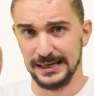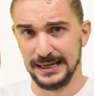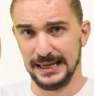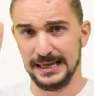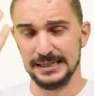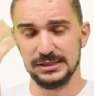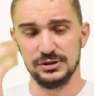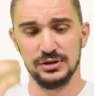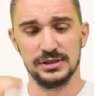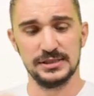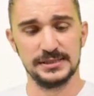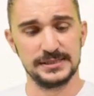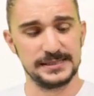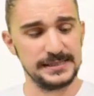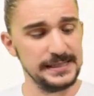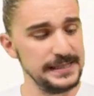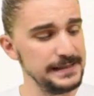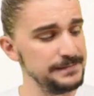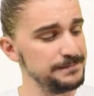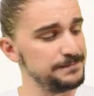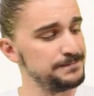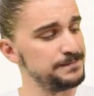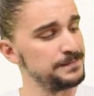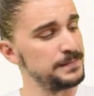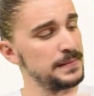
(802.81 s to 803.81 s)
As you can
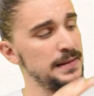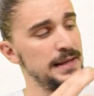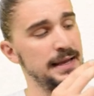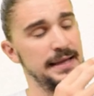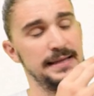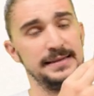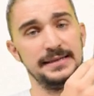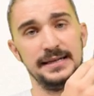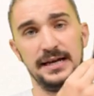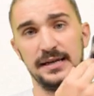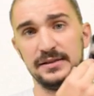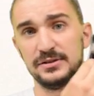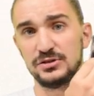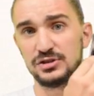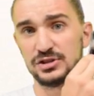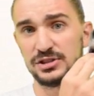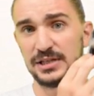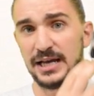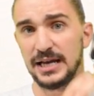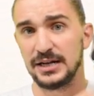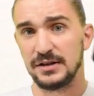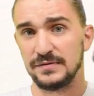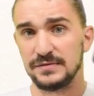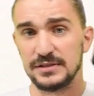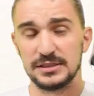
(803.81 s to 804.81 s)
see, the
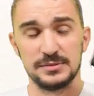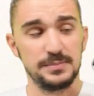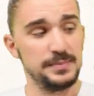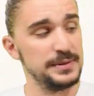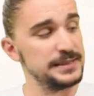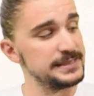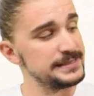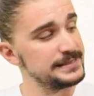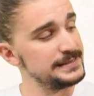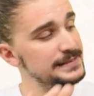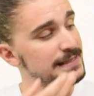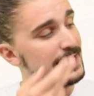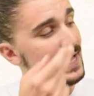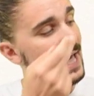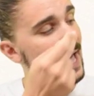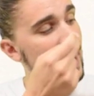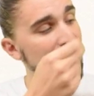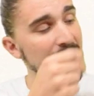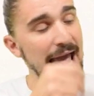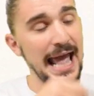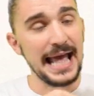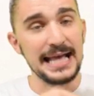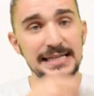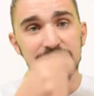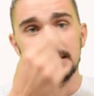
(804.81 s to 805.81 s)
underside of this piston
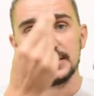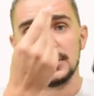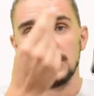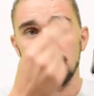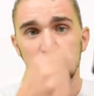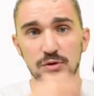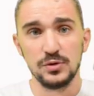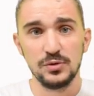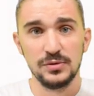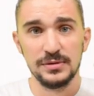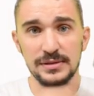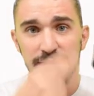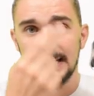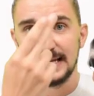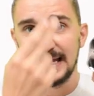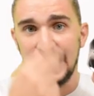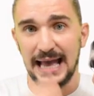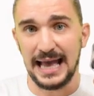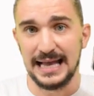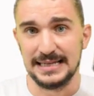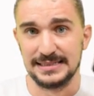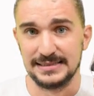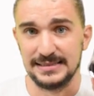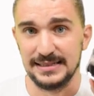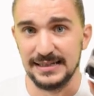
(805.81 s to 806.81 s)
has no
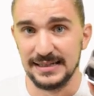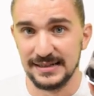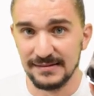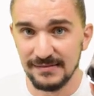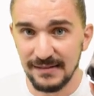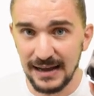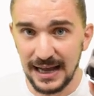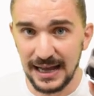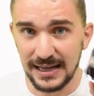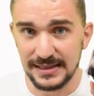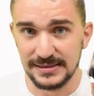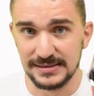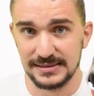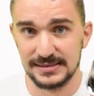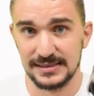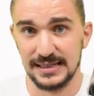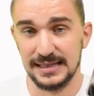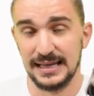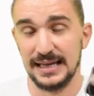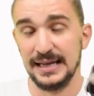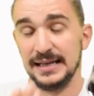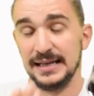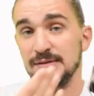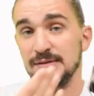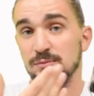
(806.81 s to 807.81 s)
casting lines,
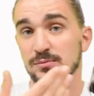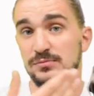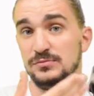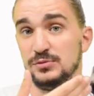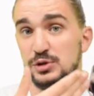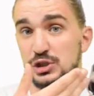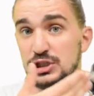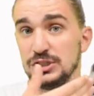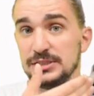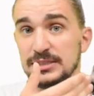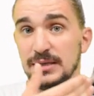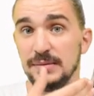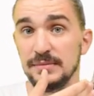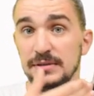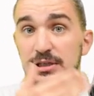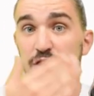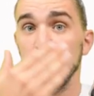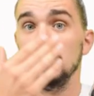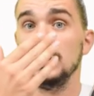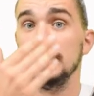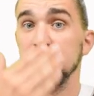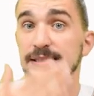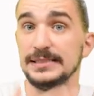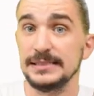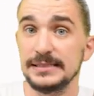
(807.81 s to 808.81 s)
which is something
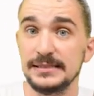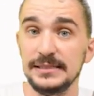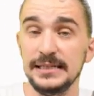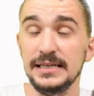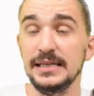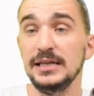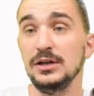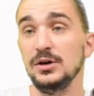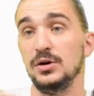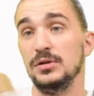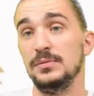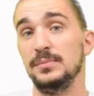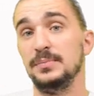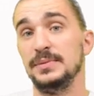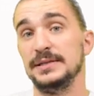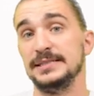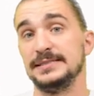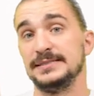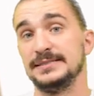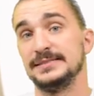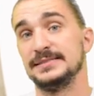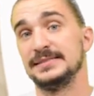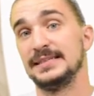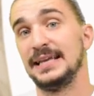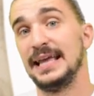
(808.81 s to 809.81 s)
you can see on
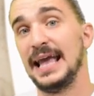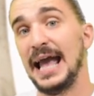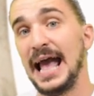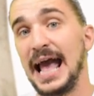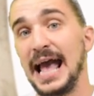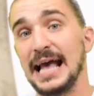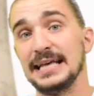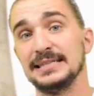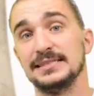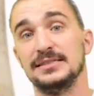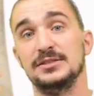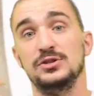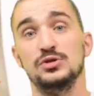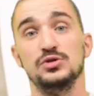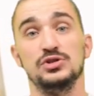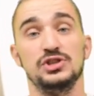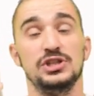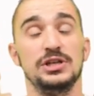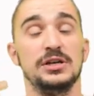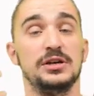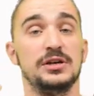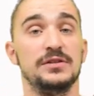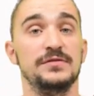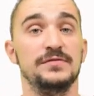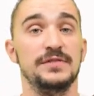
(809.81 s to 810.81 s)
pistons cast
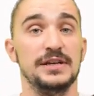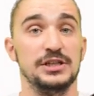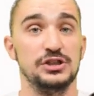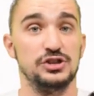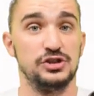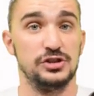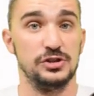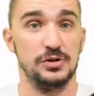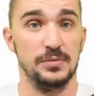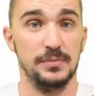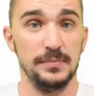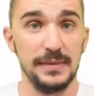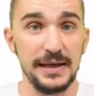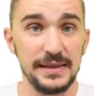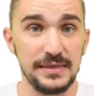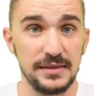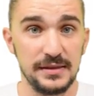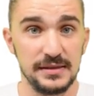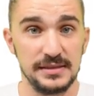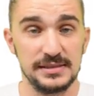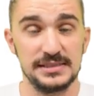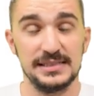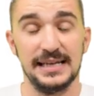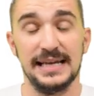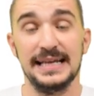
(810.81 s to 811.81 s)
using conventional
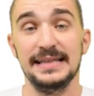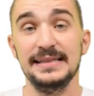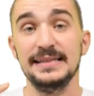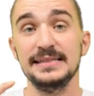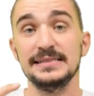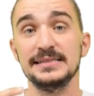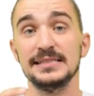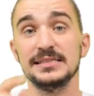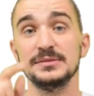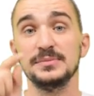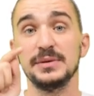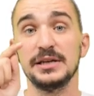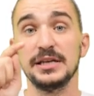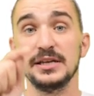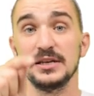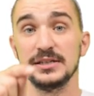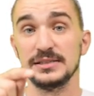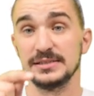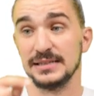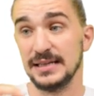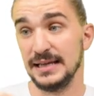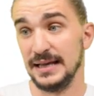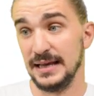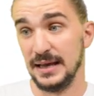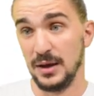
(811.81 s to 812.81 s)
methods. And this is
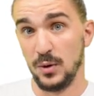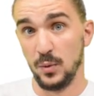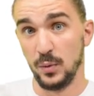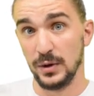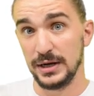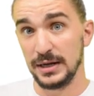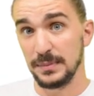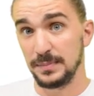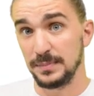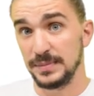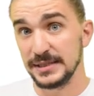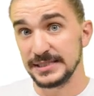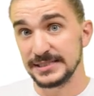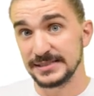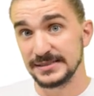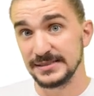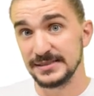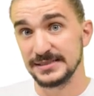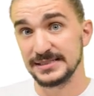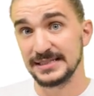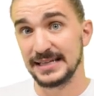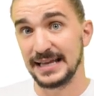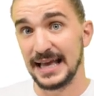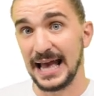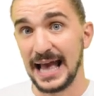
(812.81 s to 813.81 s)
because when a piston
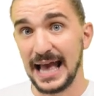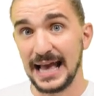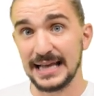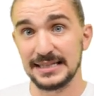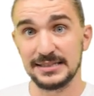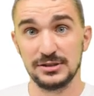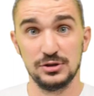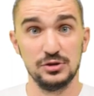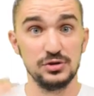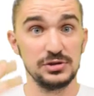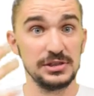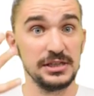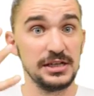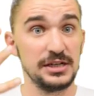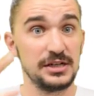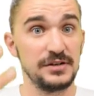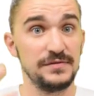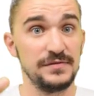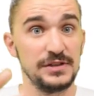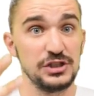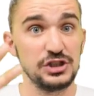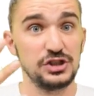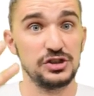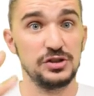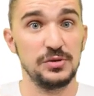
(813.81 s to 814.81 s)
is cast using
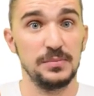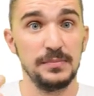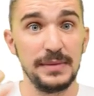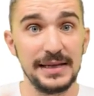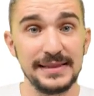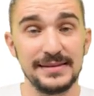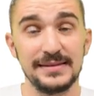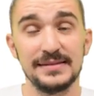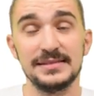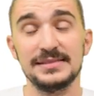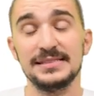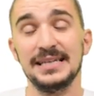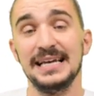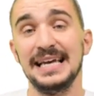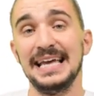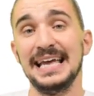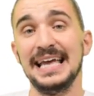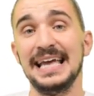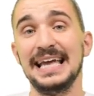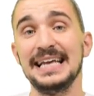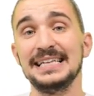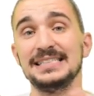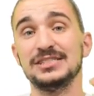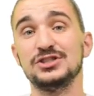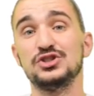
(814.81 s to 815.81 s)
conventional methods,
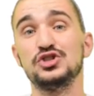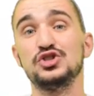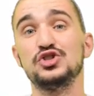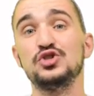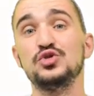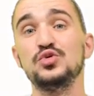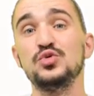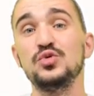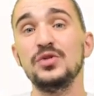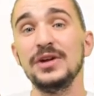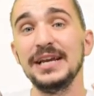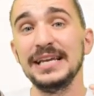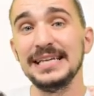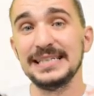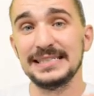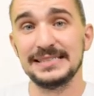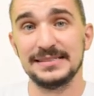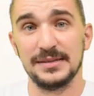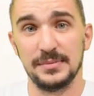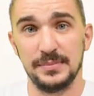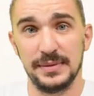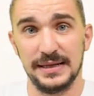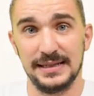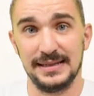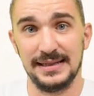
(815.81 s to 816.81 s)
it shrinks
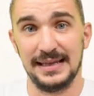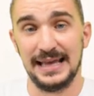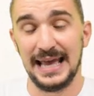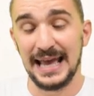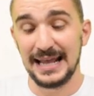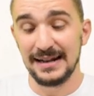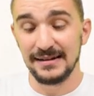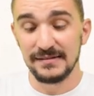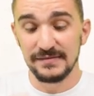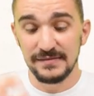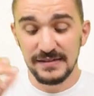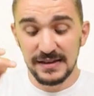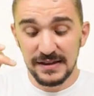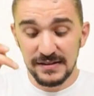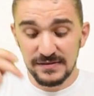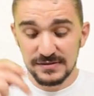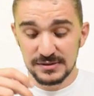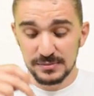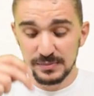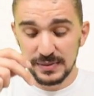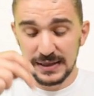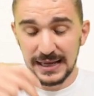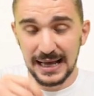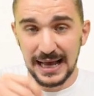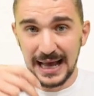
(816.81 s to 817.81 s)
a bit and leaves
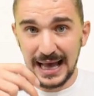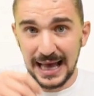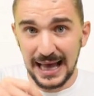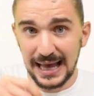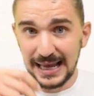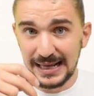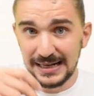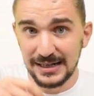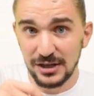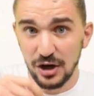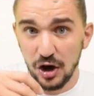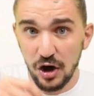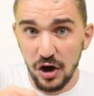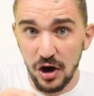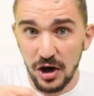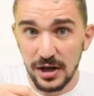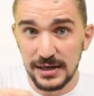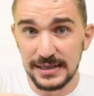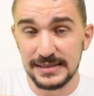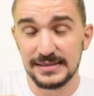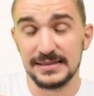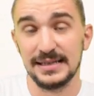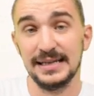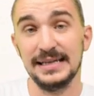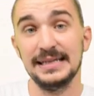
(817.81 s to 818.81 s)
behind on
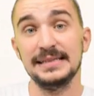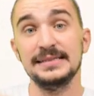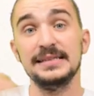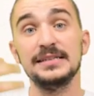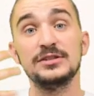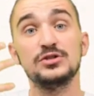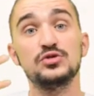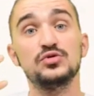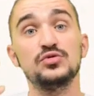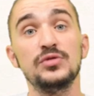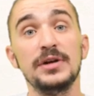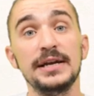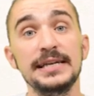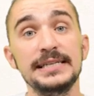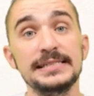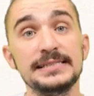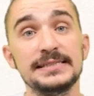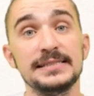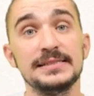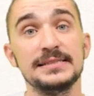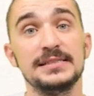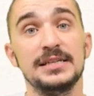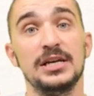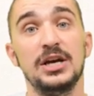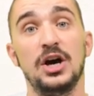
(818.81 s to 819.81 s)
it the
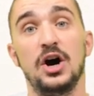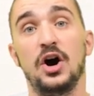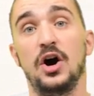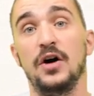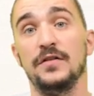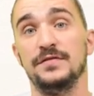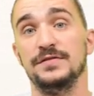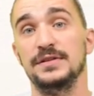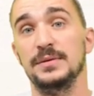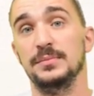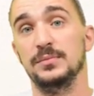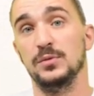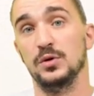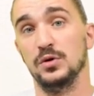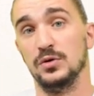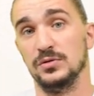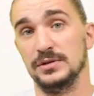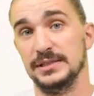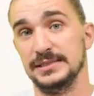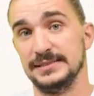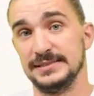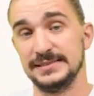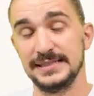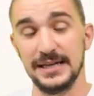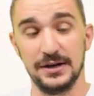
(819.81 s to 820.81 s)
traces of the mold
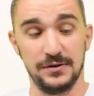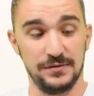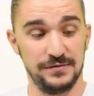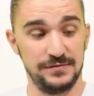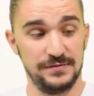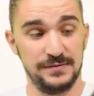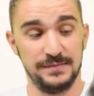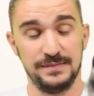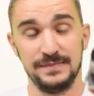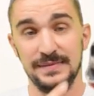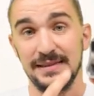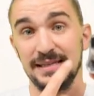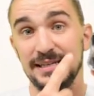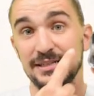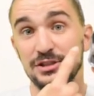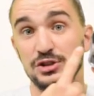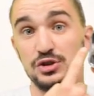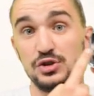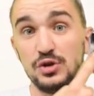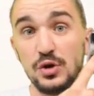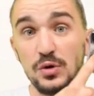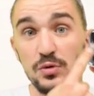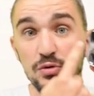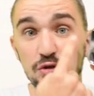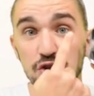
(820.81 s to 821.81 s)
itself. There's
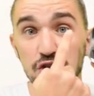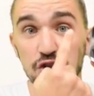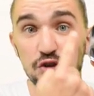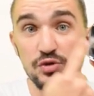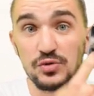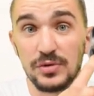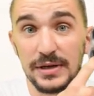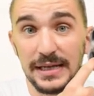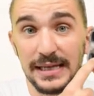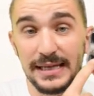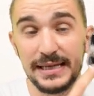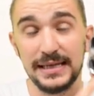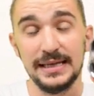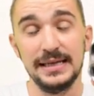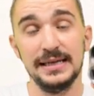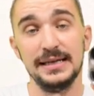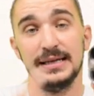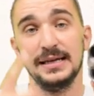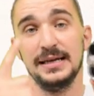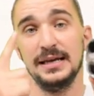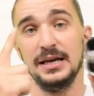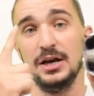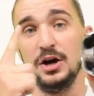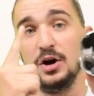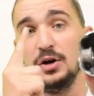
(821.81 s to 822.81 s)
no
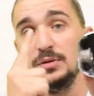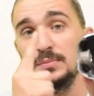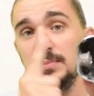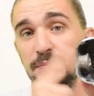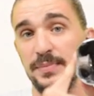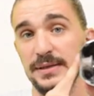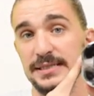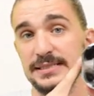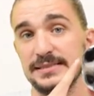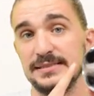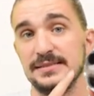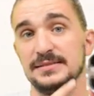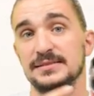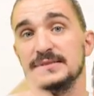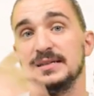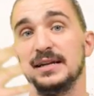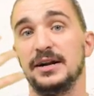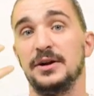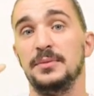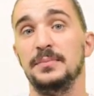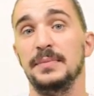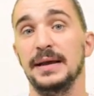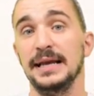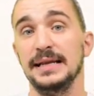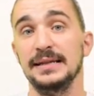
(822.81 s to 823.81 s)
shrinking on pistons that
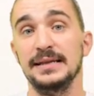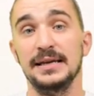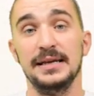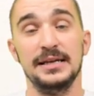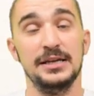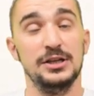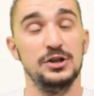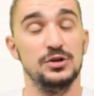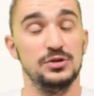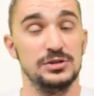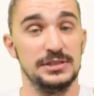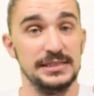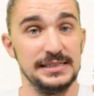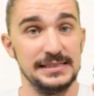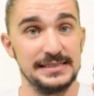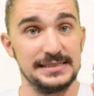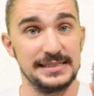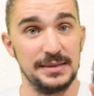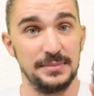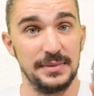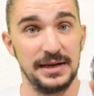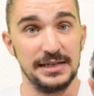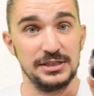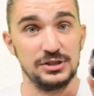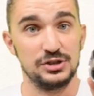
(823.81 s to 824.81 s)
are made using
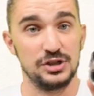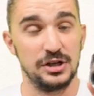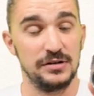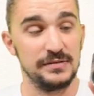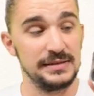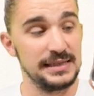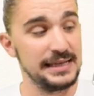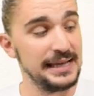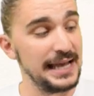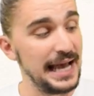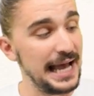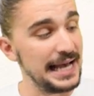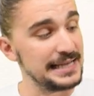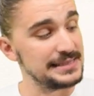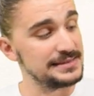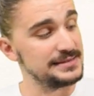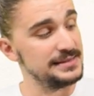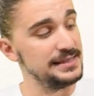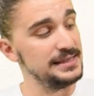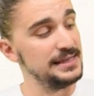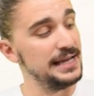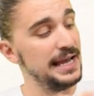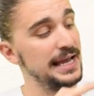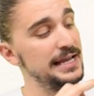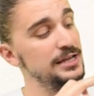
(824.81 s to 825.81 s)
semi-solid
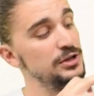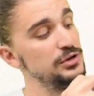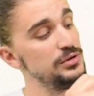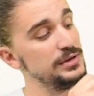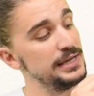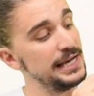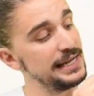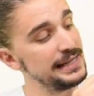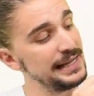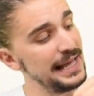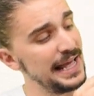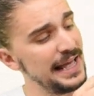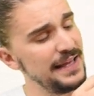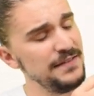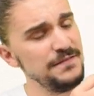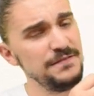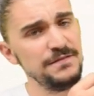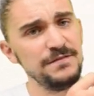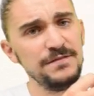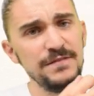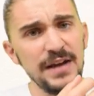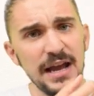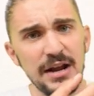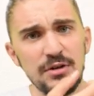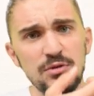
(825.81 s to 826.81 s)
casting, and you get a
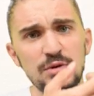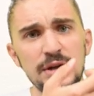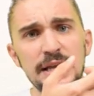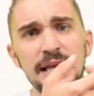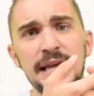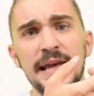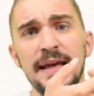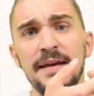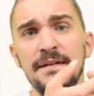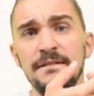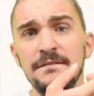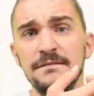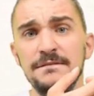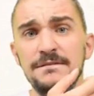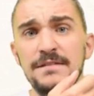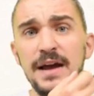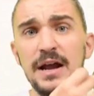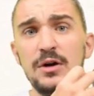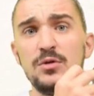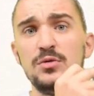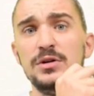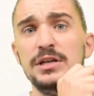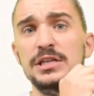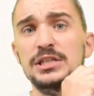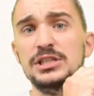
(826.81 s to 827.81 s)
very,
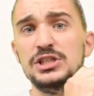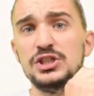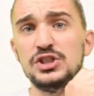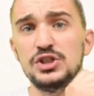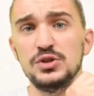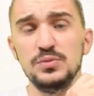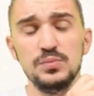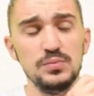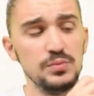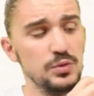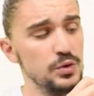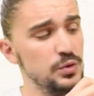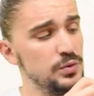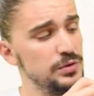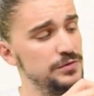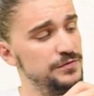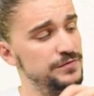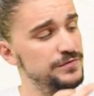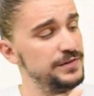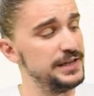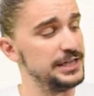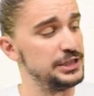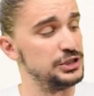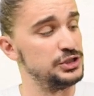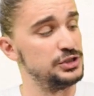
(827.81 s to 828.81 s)
very smooth
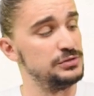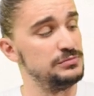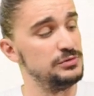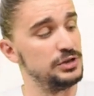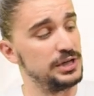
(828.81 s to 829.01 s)
finish.